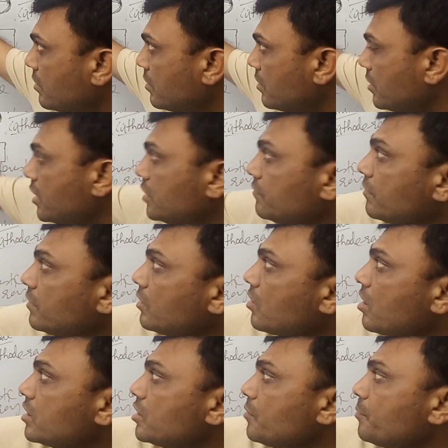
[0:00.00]
It will
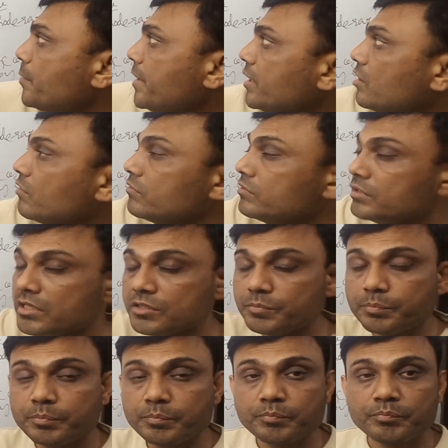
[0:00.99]
not depend on this
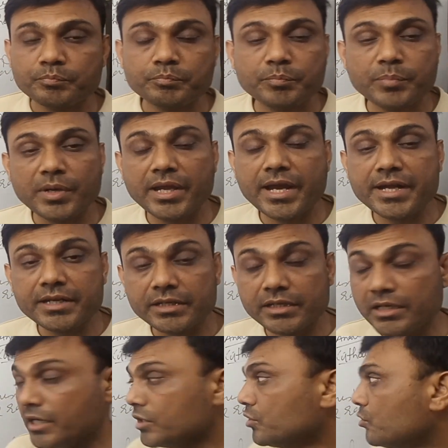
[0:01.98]
plate
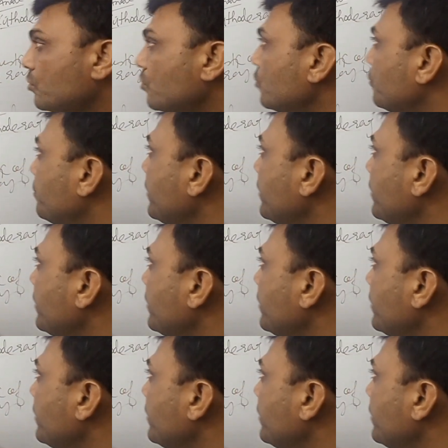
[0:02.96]
electrode,